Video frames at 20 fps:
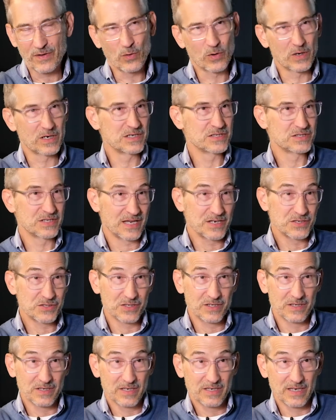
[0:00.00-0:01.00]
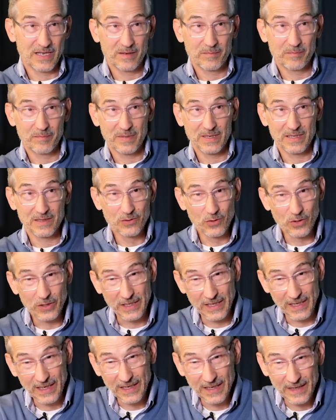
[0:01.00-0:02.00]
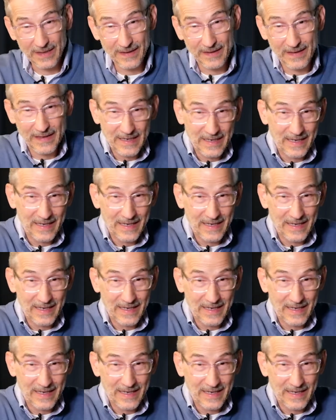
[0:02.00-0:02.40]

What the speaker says: organization can be looking